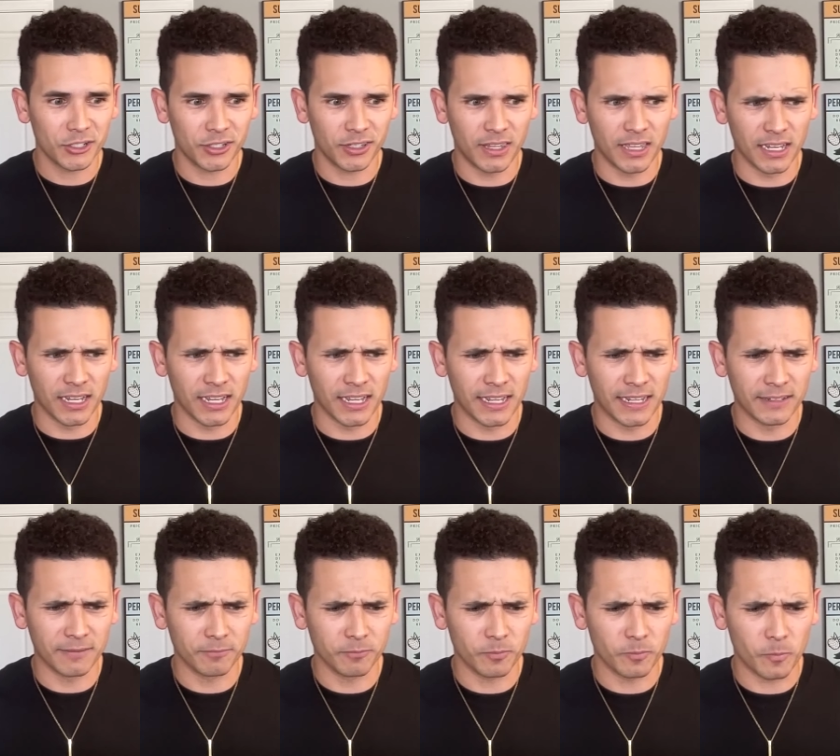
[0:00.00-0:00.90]

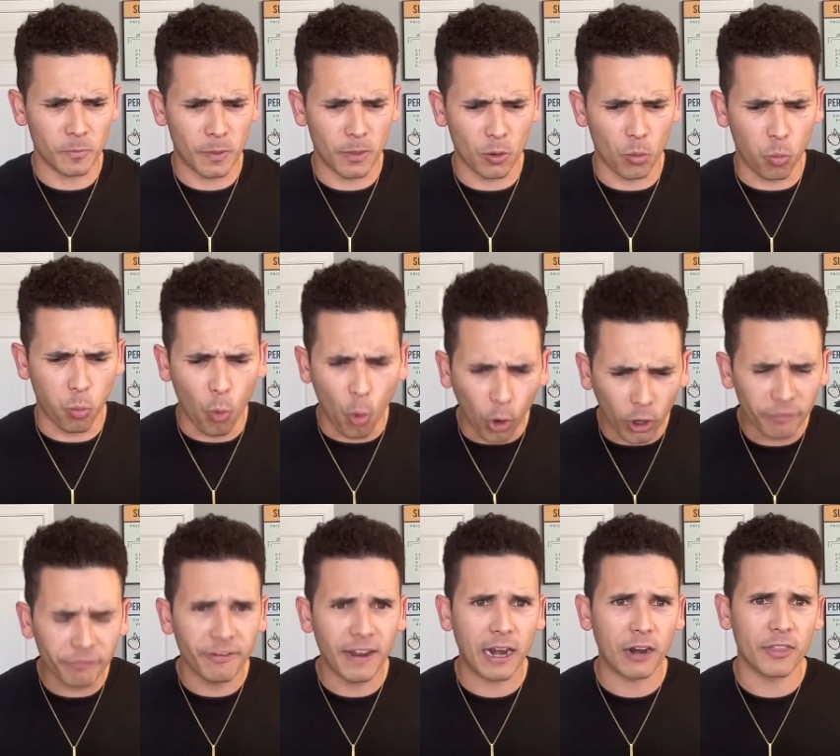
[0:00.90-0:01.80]
the the
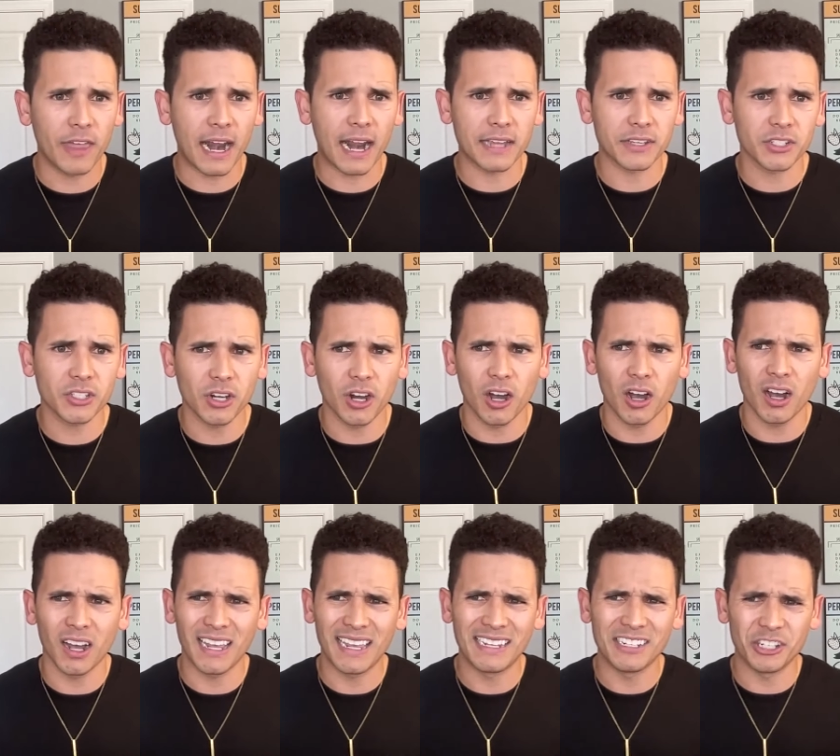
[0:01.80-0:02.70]
warfare that I
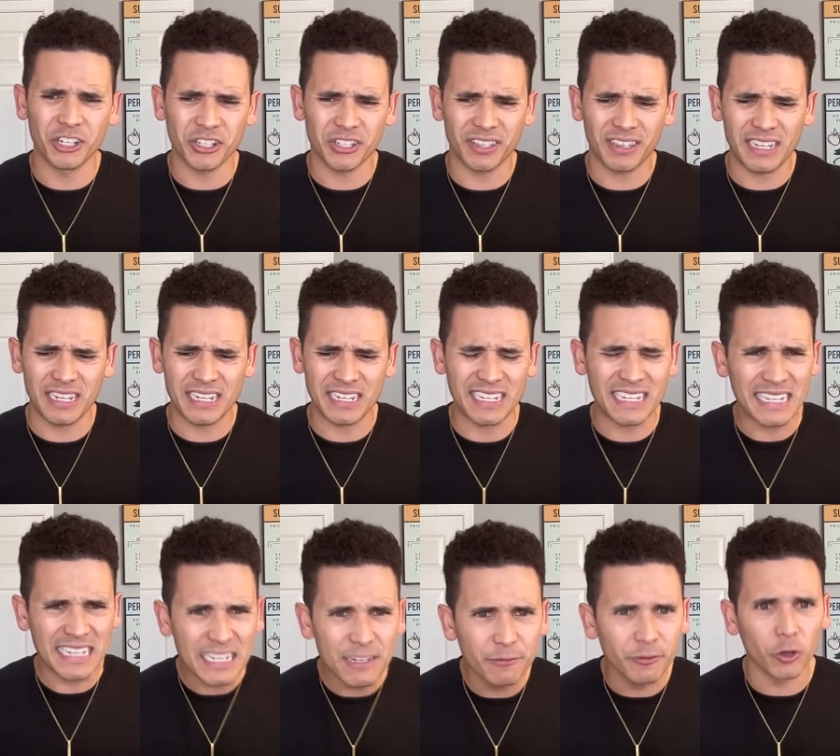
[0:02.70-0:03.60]
saw and just the
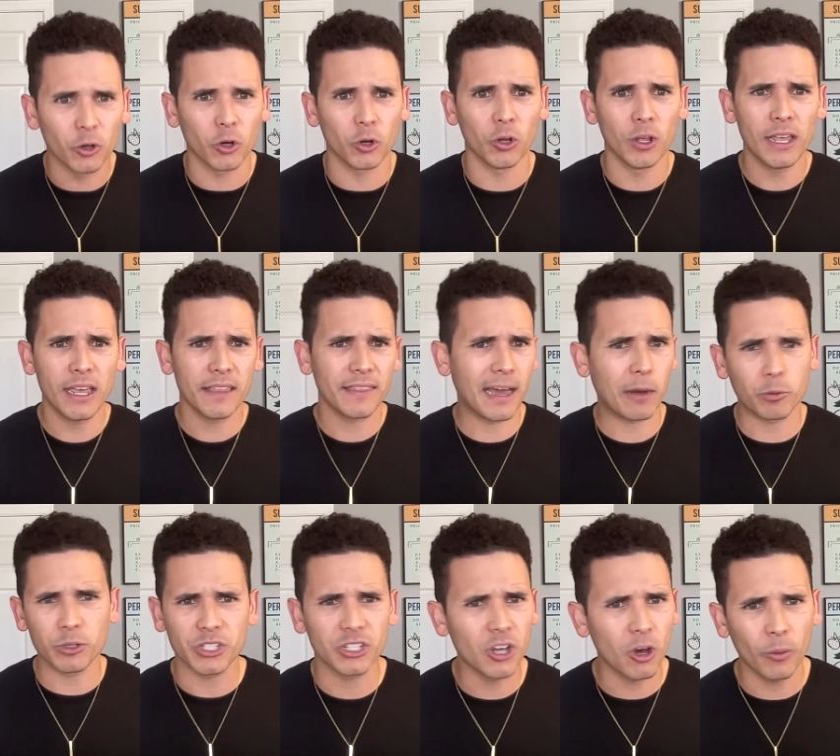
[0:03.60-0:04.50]
evil that
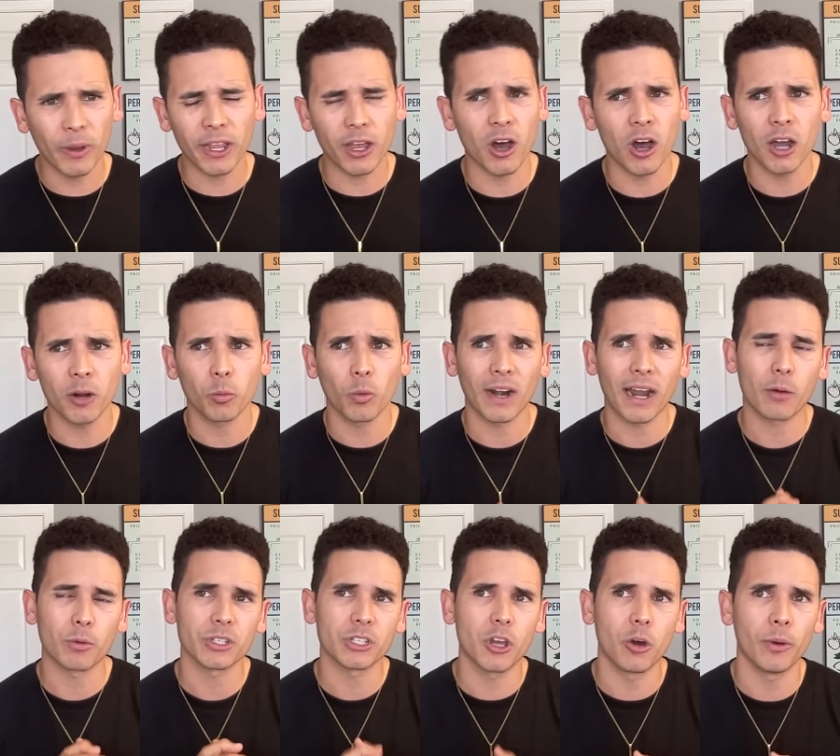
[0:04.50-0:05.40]
was going on when I
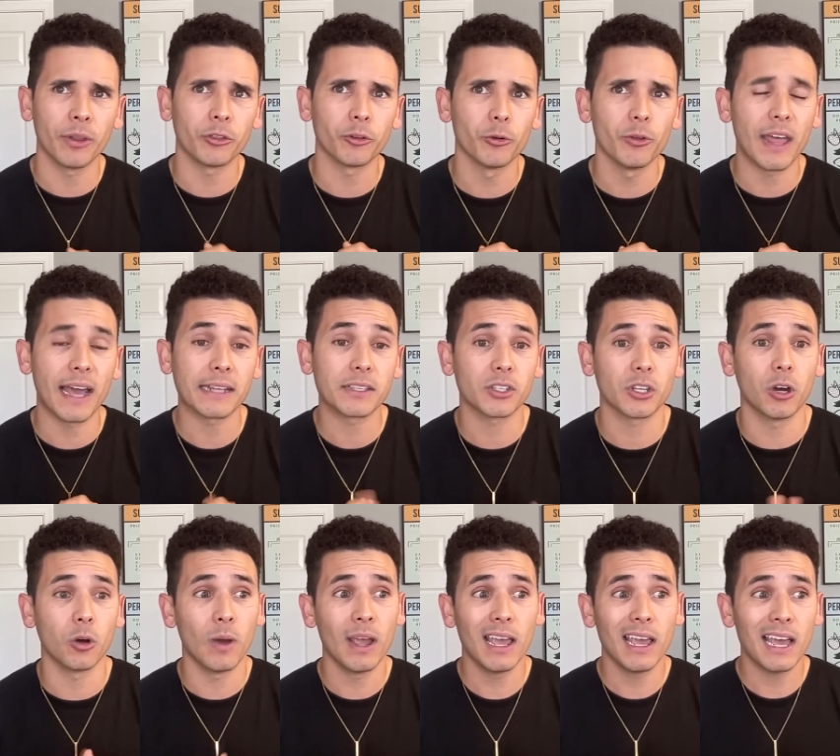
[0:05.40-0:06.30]
was going through that.
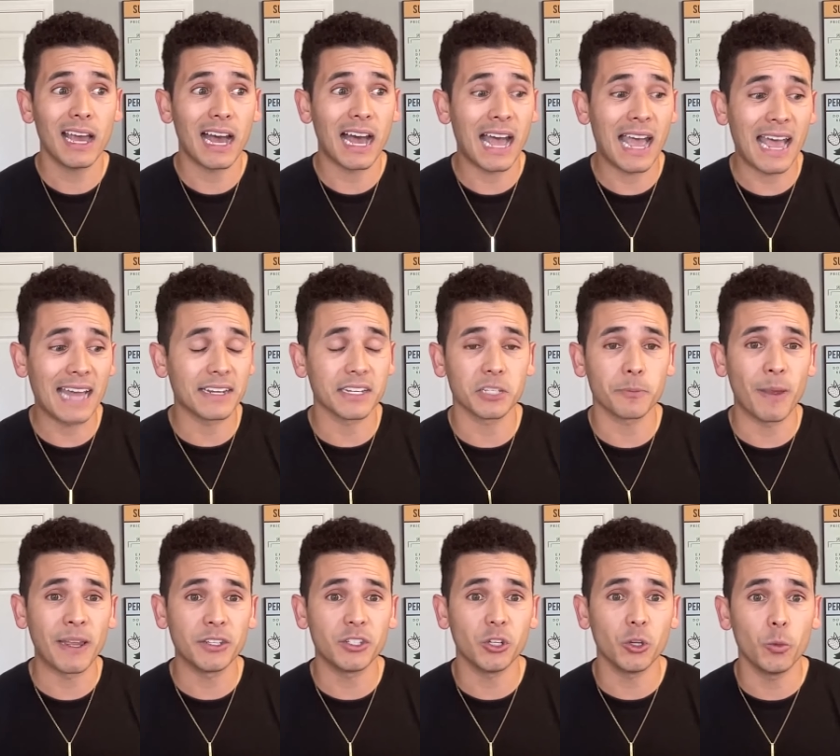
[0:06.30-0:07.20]
So I had to
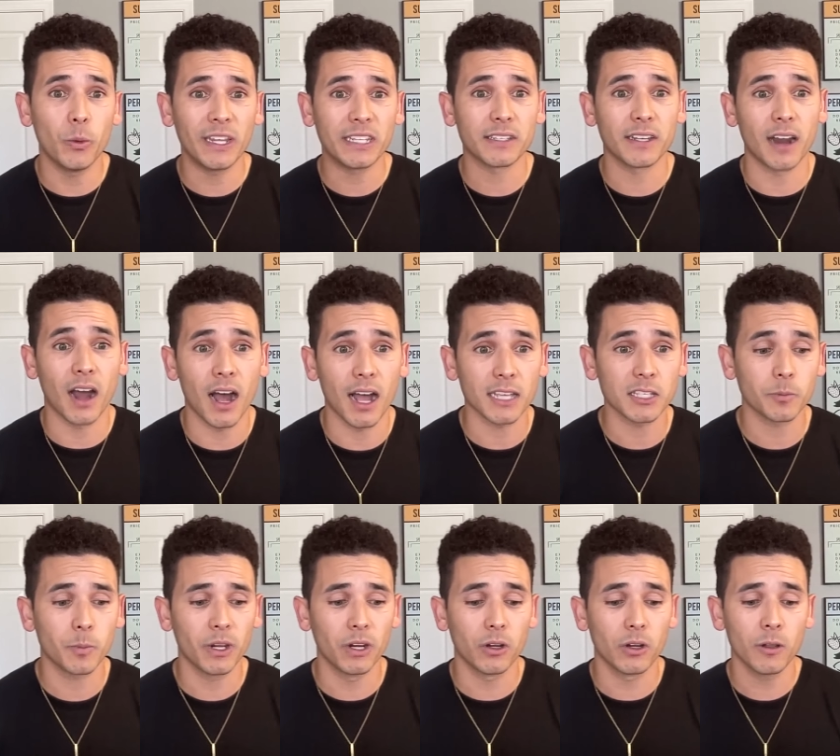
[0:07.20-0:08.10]
spend two weeks in a
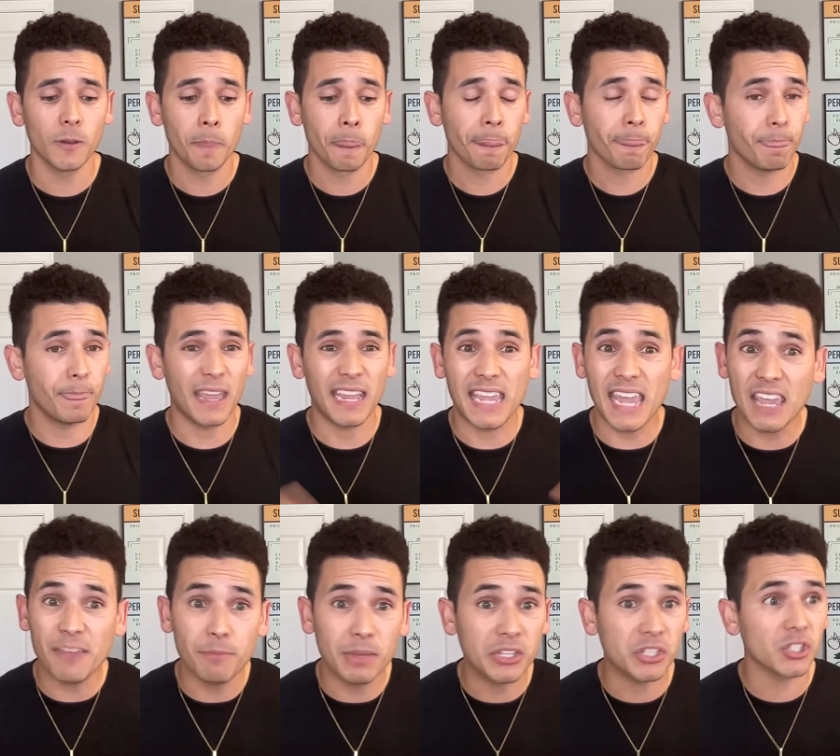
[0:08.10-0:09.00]
hospital. They
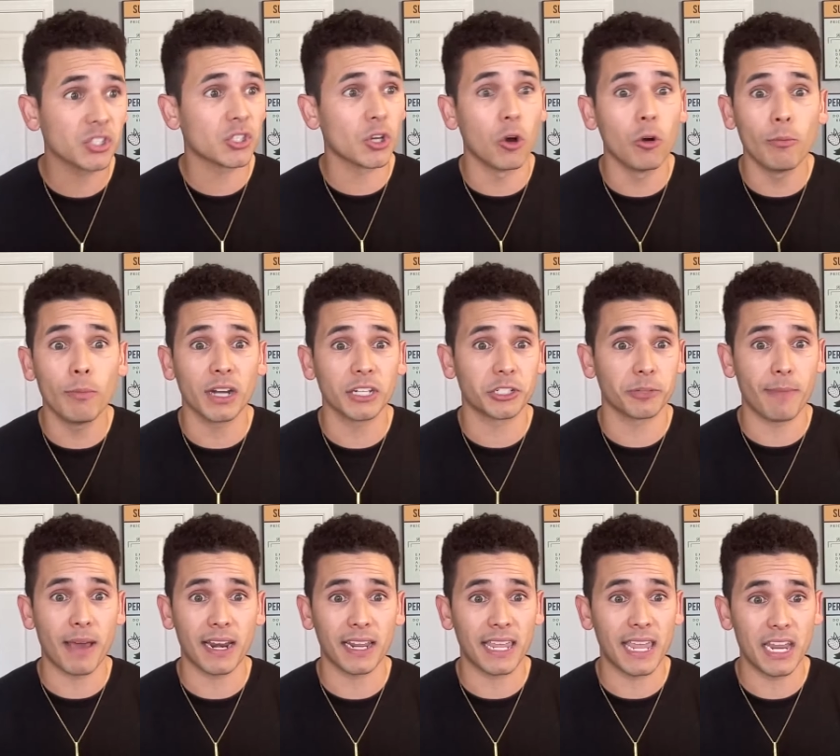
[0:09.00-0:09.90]
gave me so much
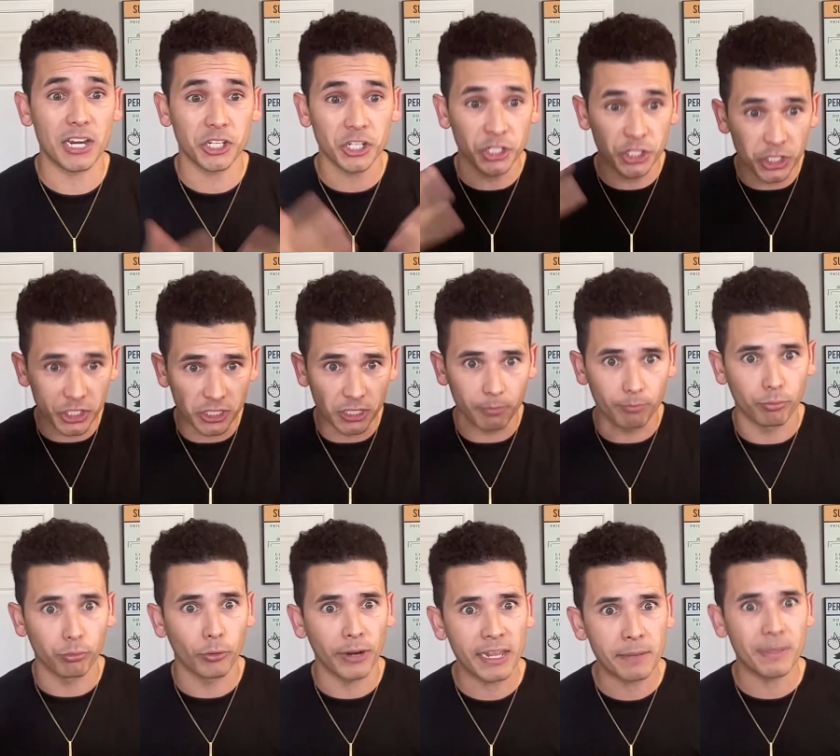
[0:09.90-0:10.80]
medication just to
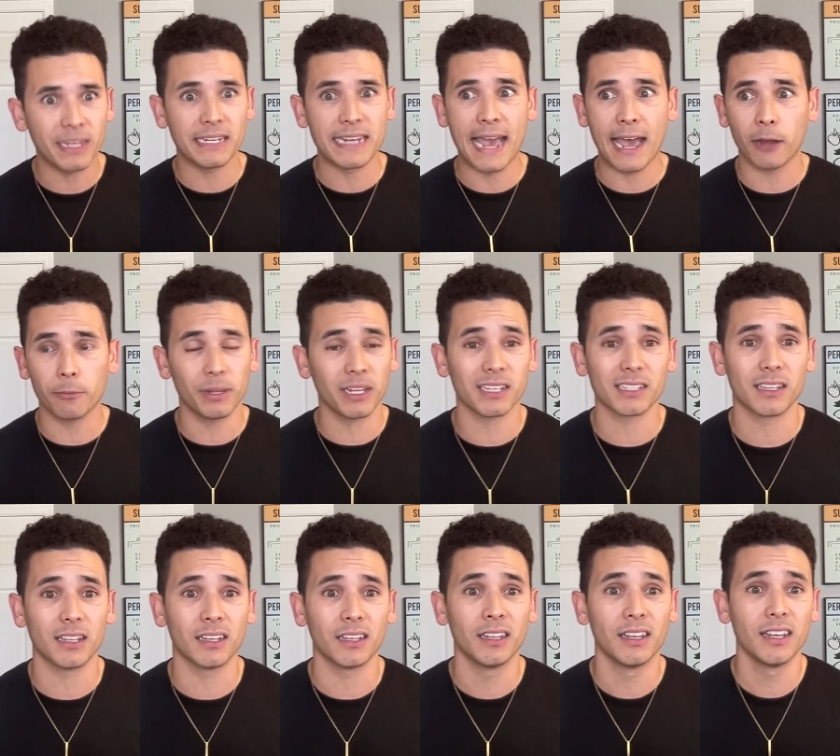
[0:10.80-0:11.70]
bring me down because
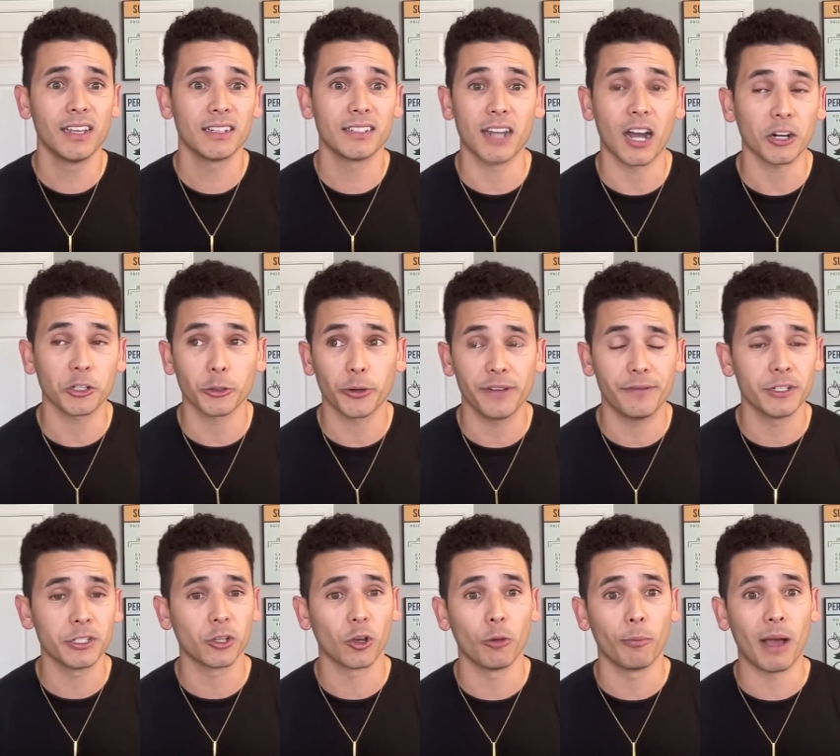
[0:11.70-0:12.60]
the doctor
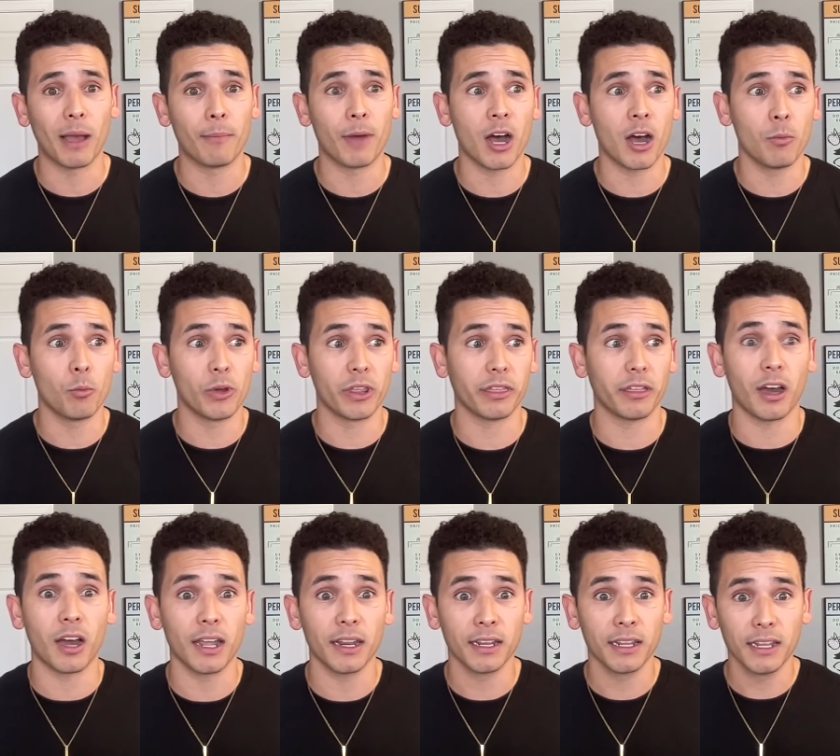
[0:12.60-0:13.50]
even told my mom we
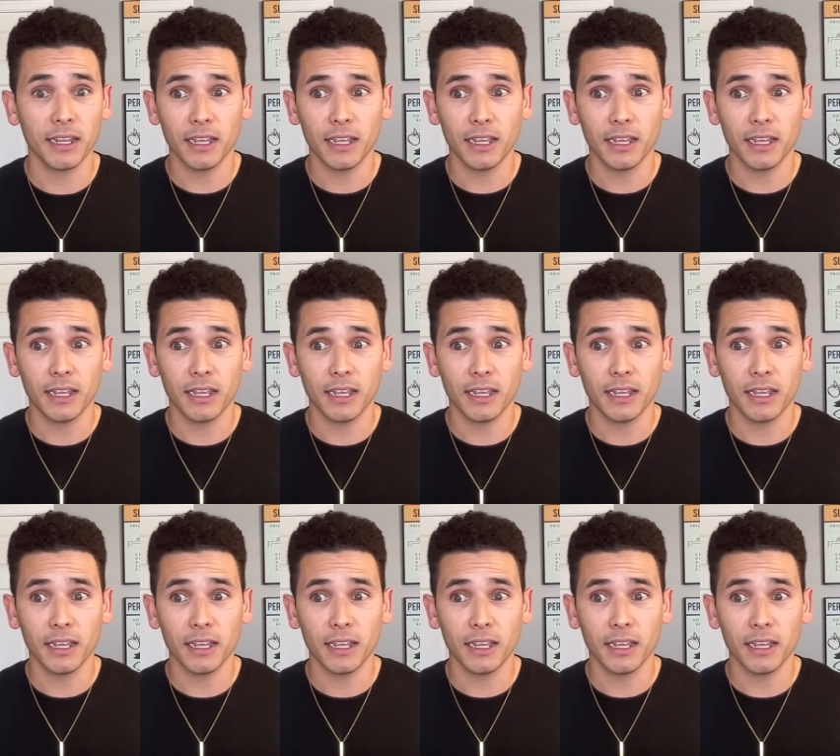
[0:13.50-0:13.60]
thought